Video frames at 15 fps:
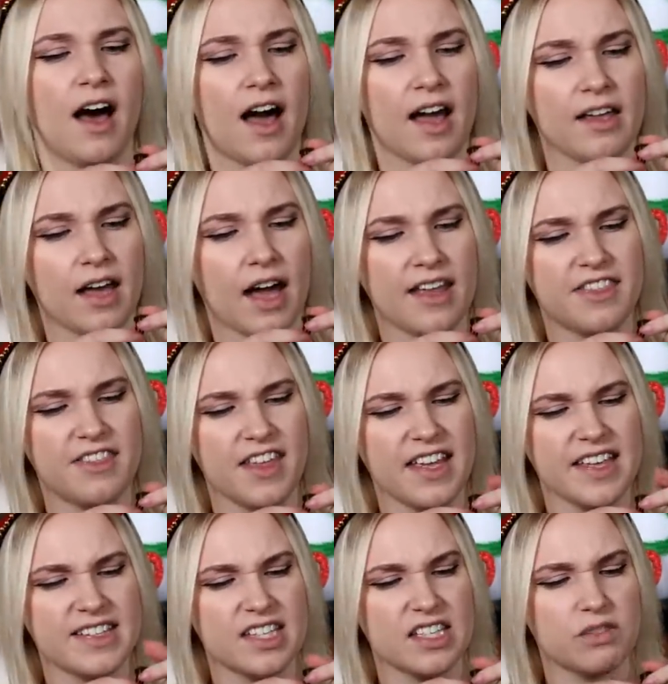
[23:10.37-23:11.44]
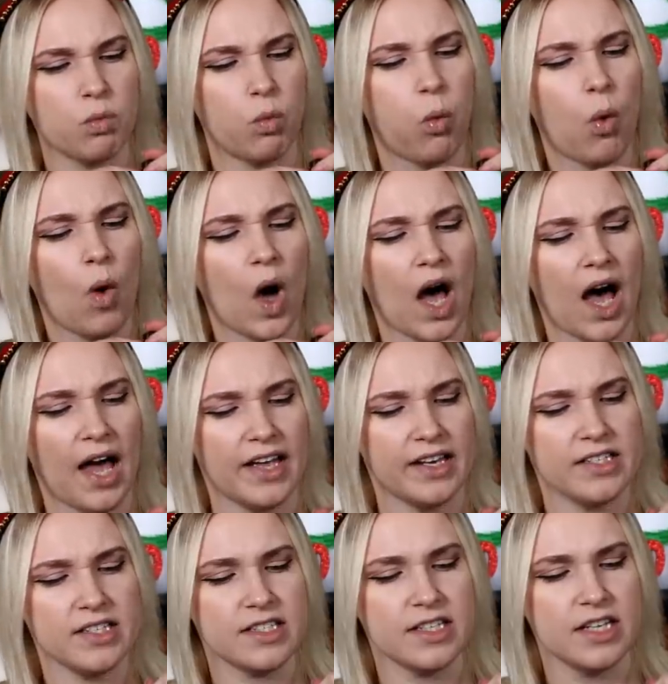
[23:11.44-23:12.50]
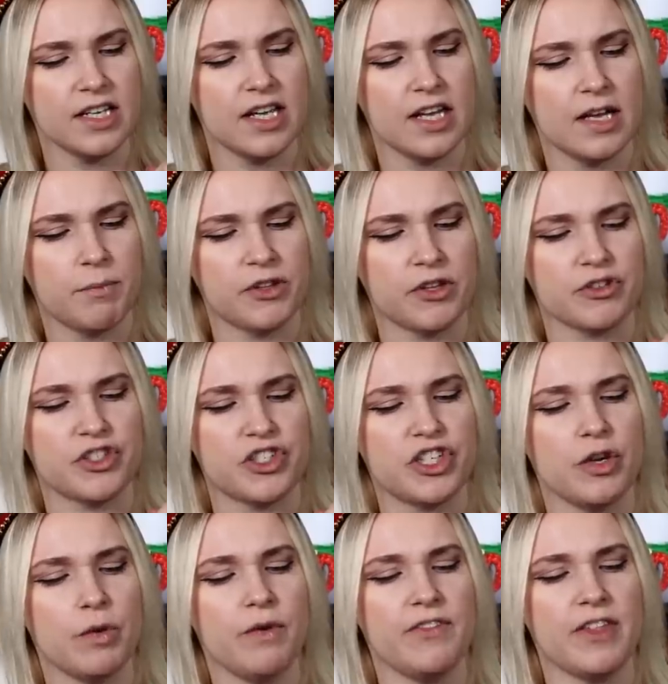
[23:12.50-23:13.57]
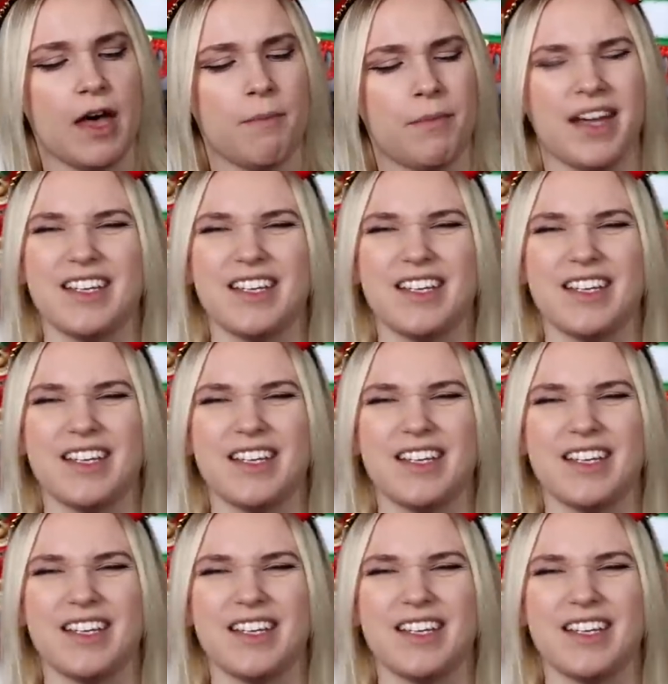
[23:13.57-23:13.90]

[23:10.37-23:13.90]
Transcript: I think it's his wand, but there's two of them.